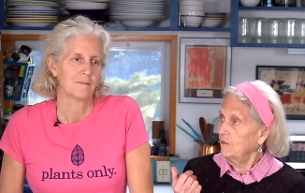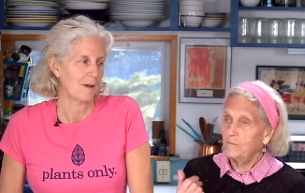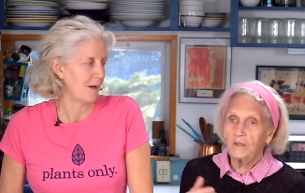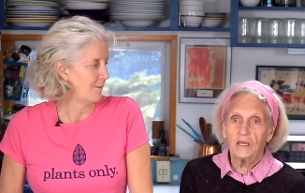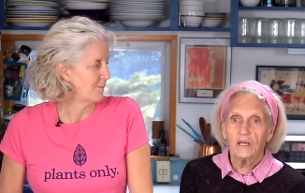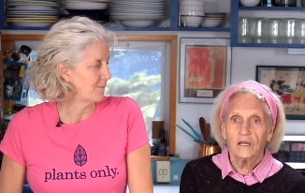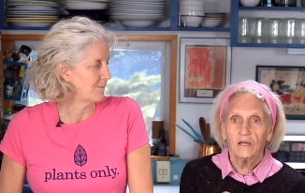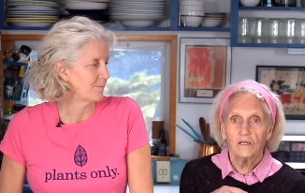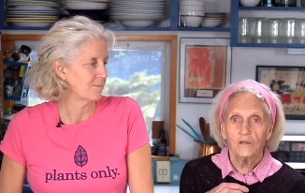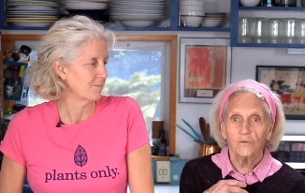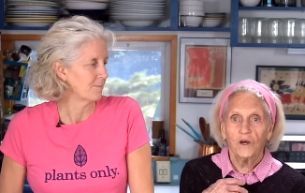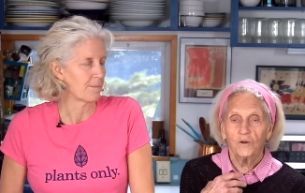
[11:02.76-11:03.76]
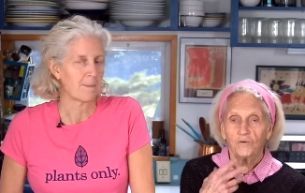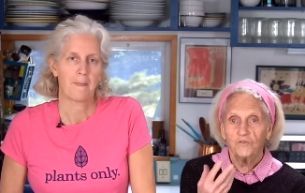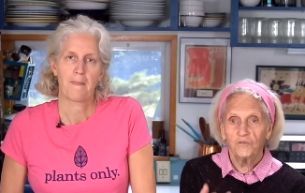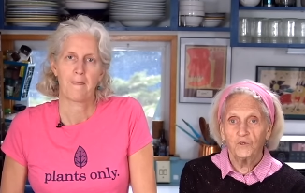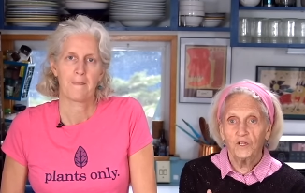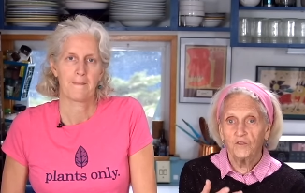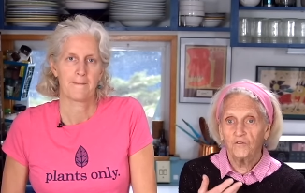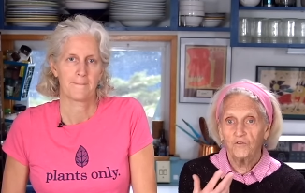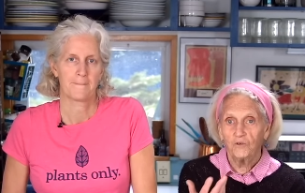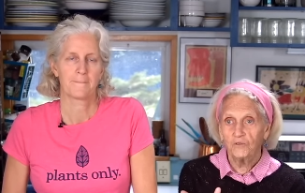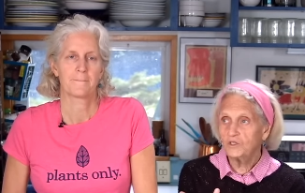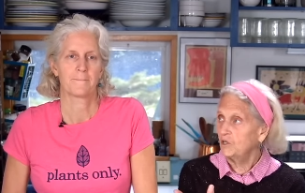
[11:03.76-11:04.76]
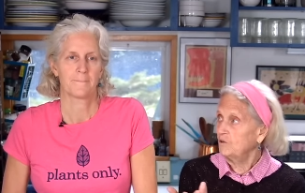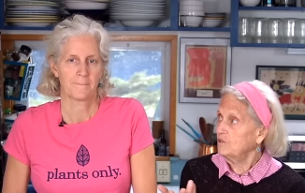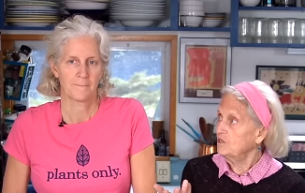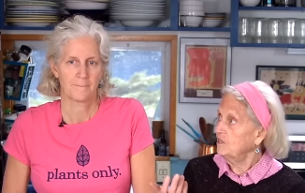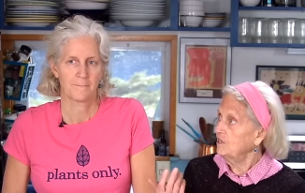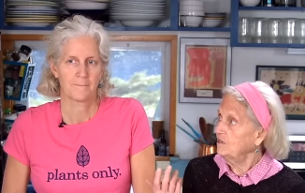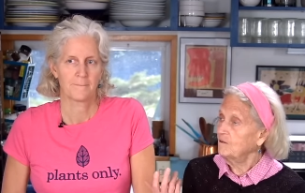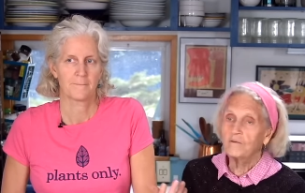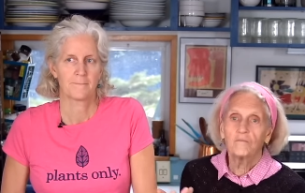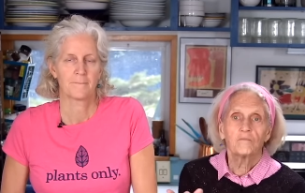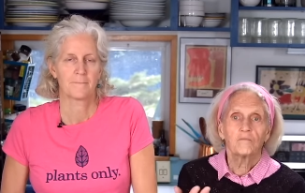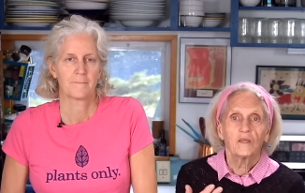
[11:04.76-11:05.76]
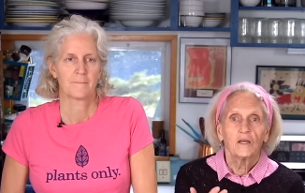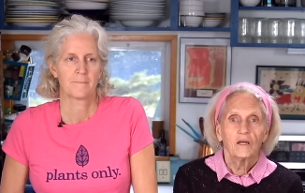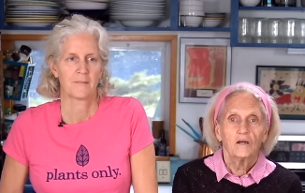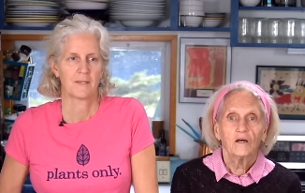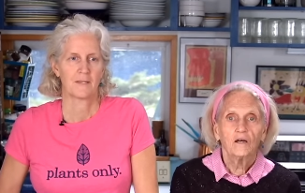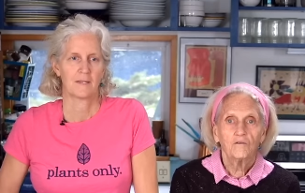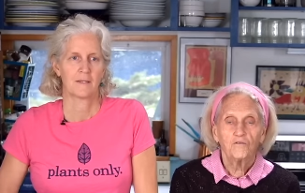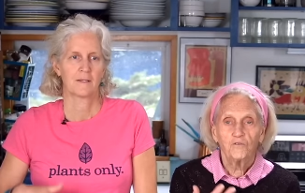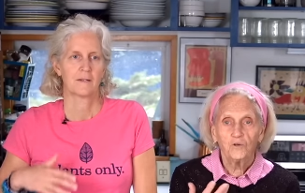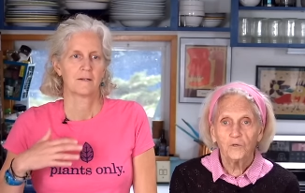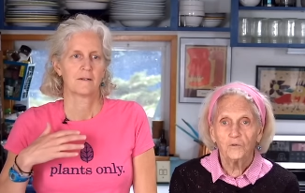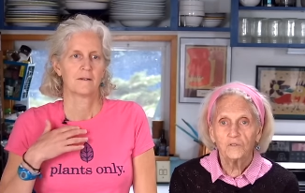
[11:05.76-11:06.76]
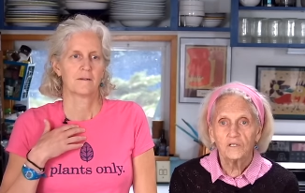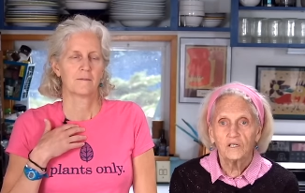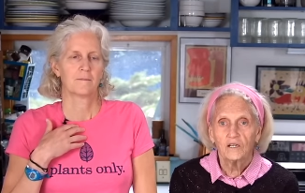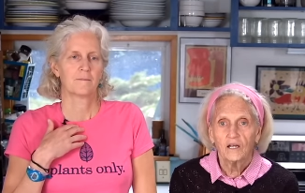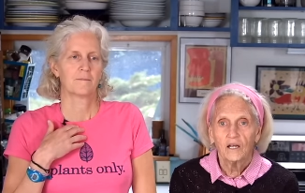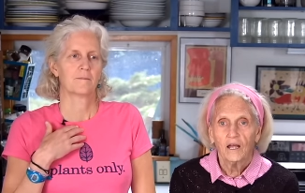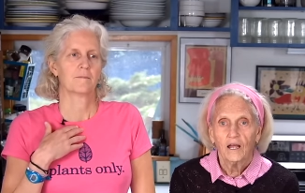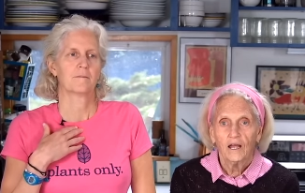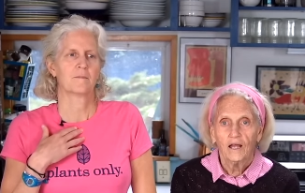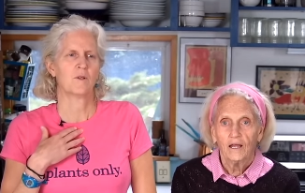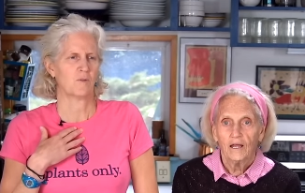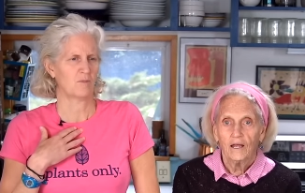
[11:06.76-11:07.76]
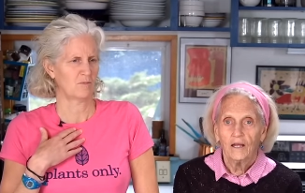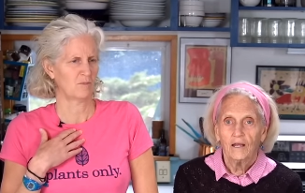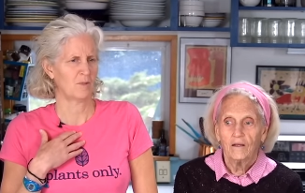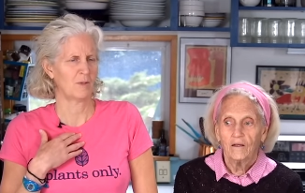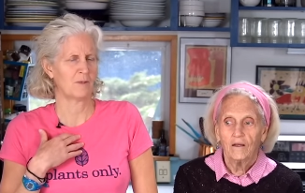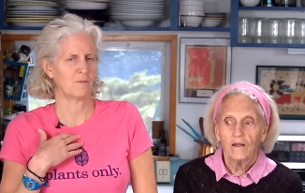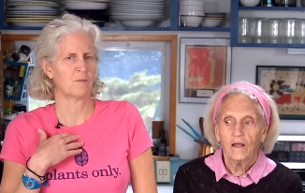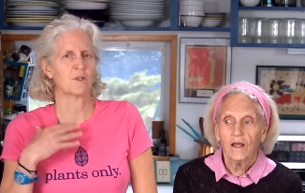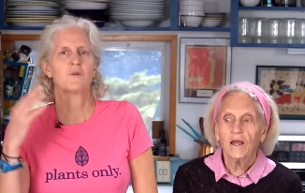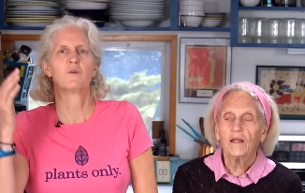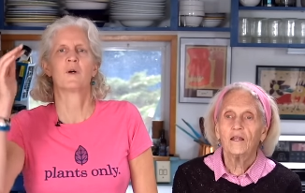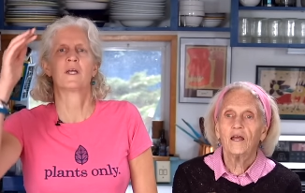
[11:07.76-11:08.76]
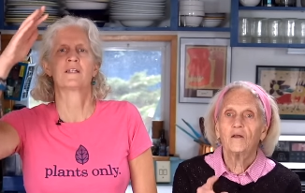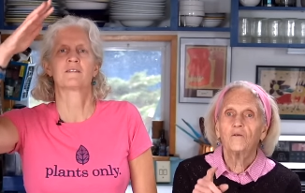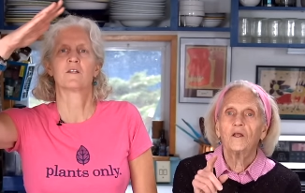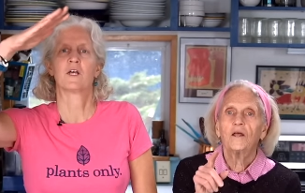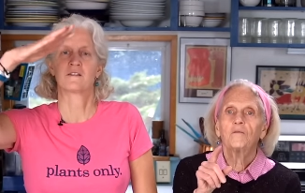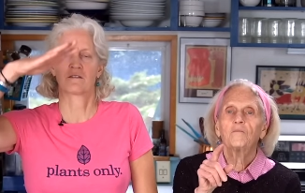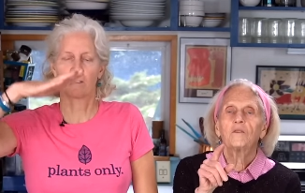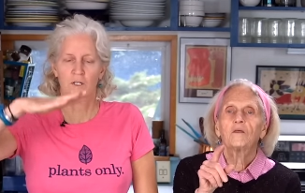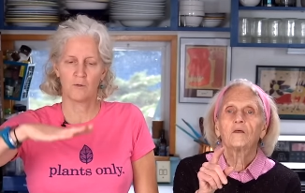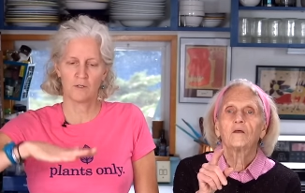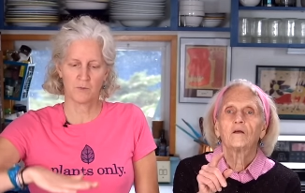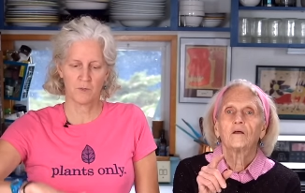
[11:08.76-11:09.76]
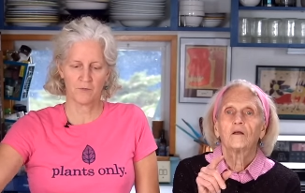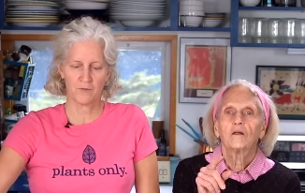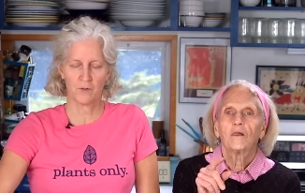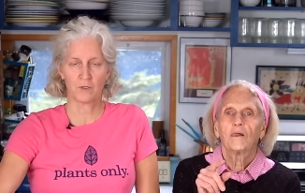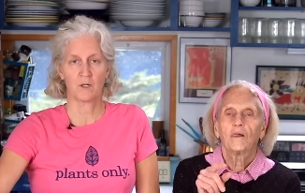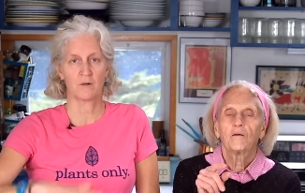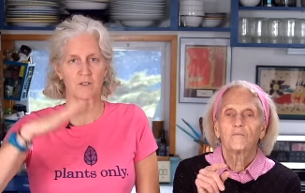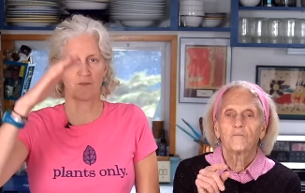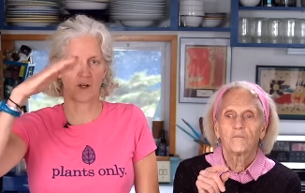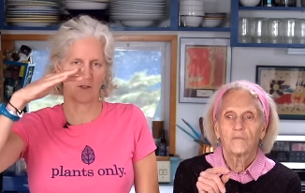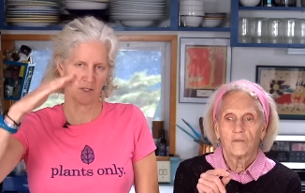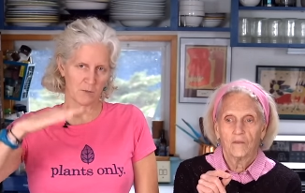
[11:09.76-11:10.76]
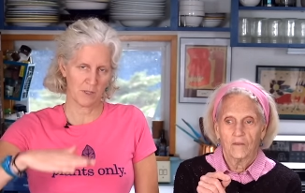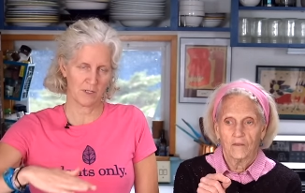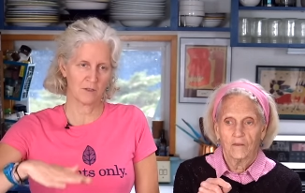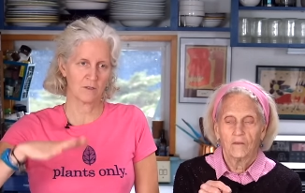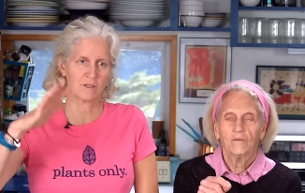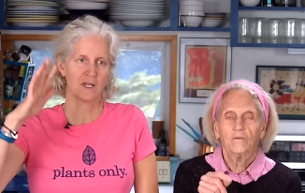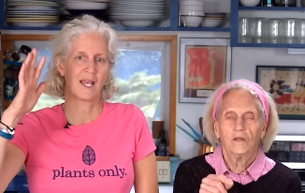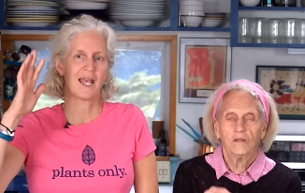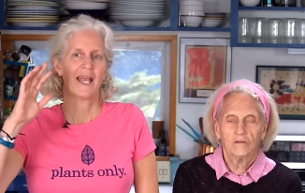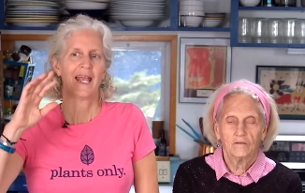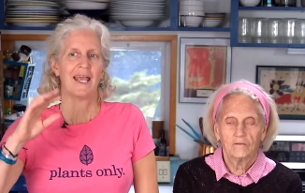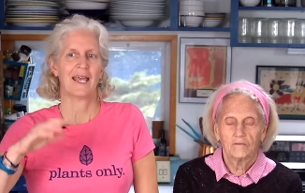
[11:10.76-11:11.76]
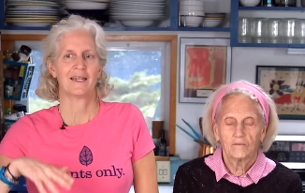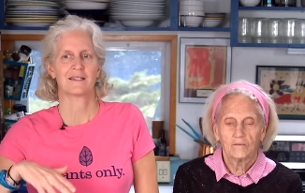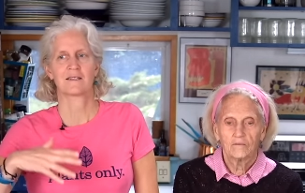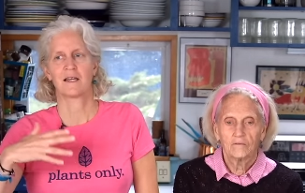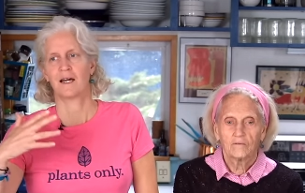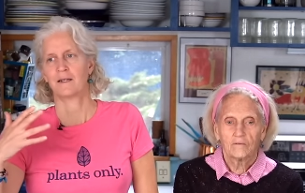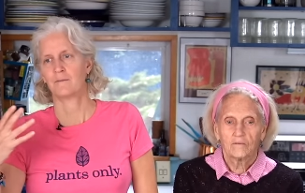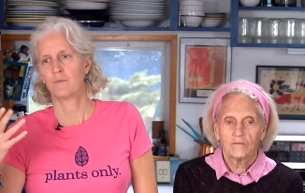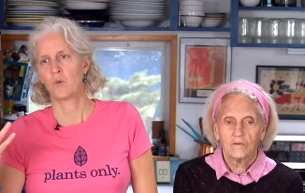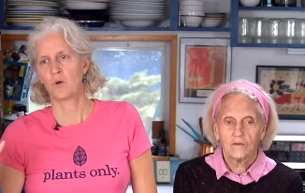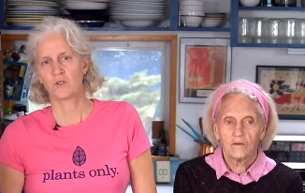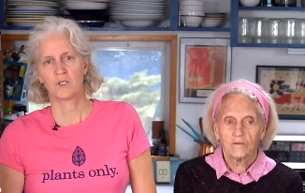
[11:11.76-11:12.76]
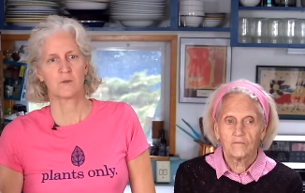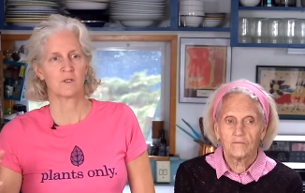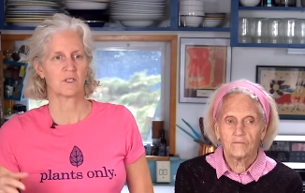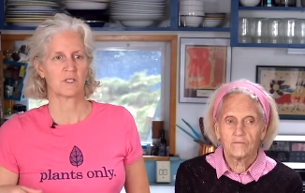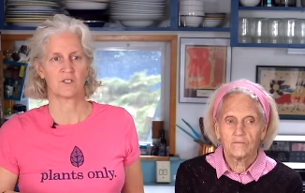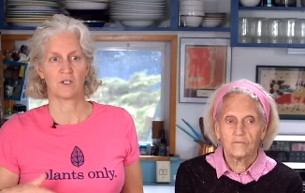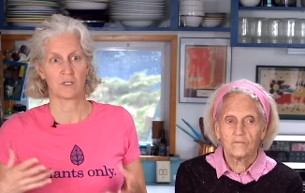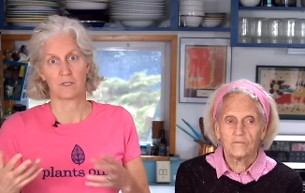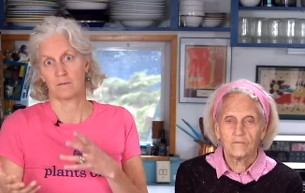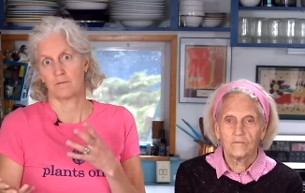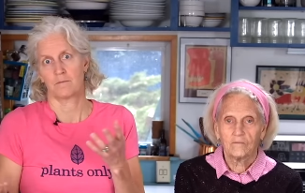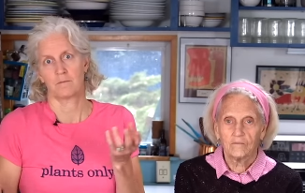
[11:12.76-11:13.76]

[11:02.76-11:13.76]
Speaker 1: um, you want to avoid the fructose in uh, fruit no.
Speaker 2: It, and, it's, and, it's the lowest one in fructose of all the sweeteners. Right. And it's got more to it than just